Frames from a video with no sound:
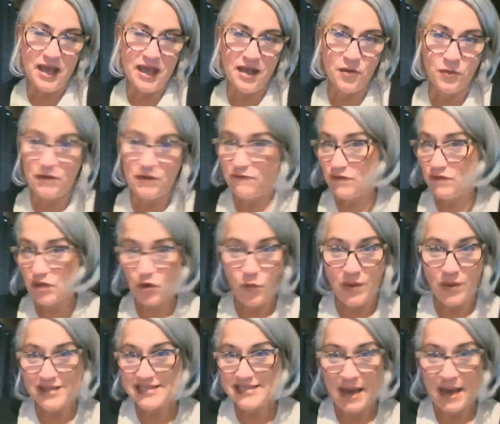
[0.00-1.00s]
review
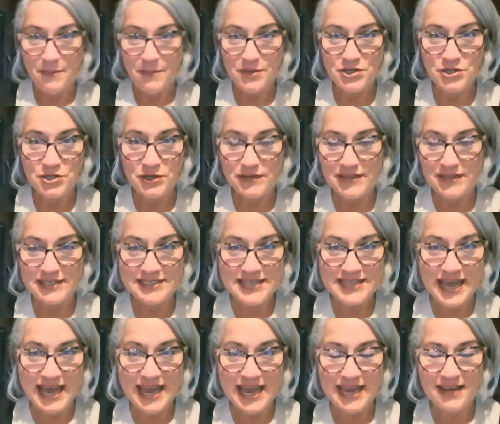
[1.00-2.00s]
what's happened during the
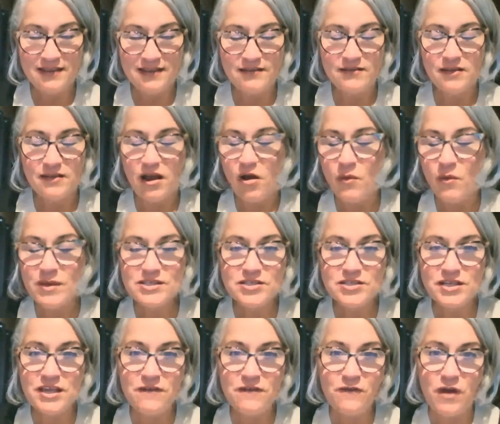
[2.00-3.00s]
day, always
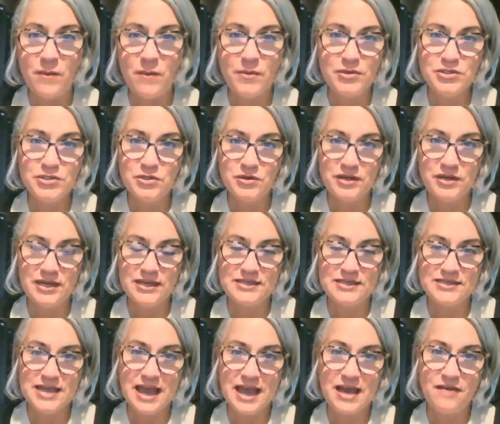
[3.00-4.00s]
looking for opportunities
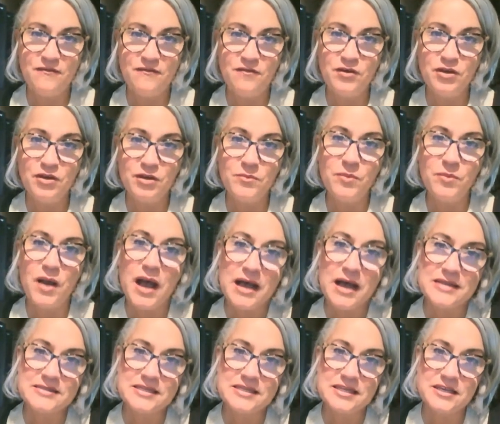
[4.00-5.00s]
to have good,
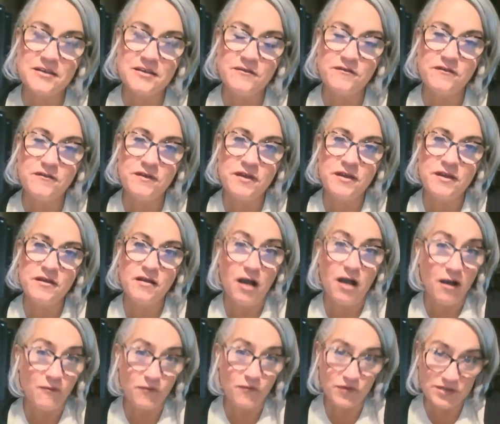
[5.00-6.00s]
positive
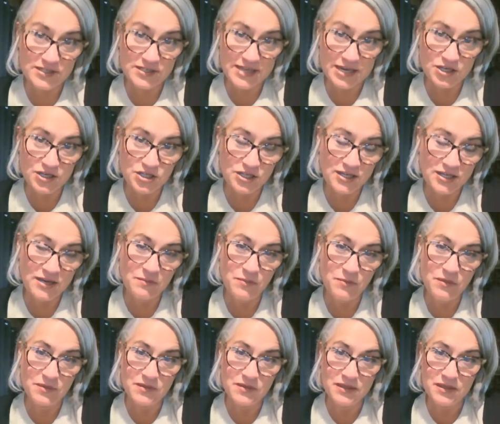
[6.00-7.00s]
conversation and
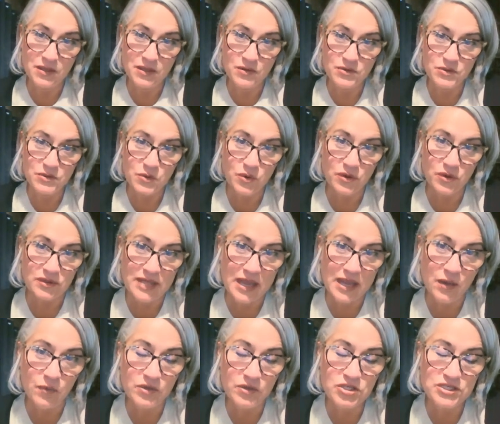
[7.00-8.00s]
building those oral
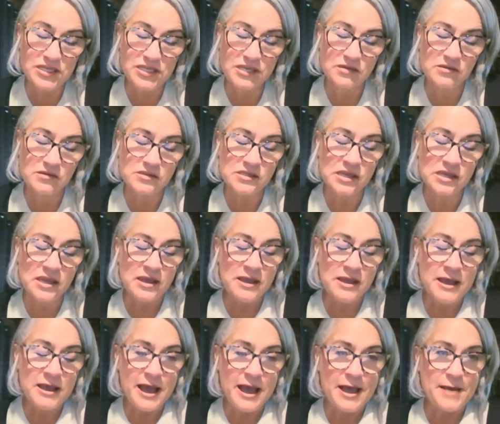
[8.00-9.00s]
language skills.
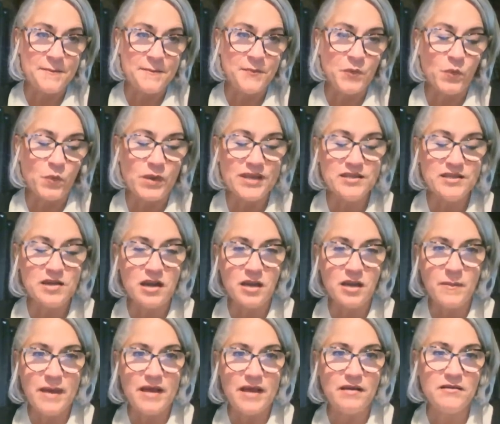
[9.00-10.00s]
We talk
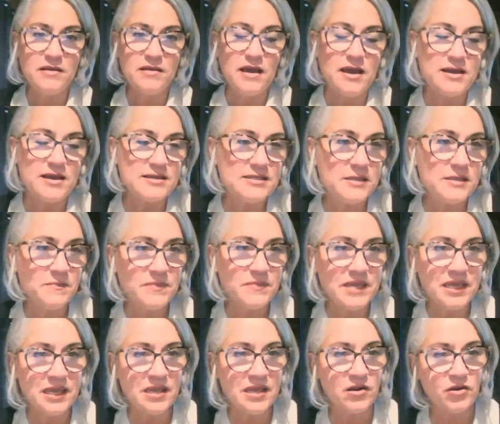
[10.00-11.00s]
about
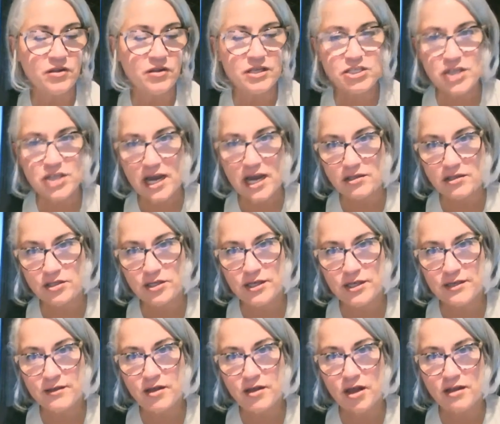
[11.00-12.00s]
something in early
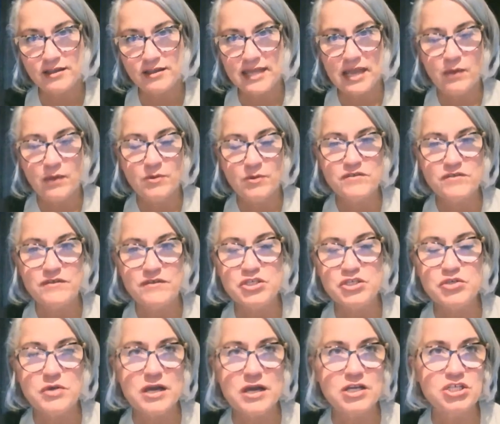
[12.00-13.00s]
childhood called language of
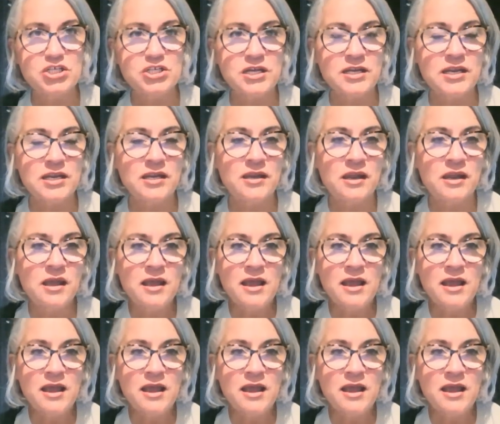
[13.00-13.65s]
instruction, and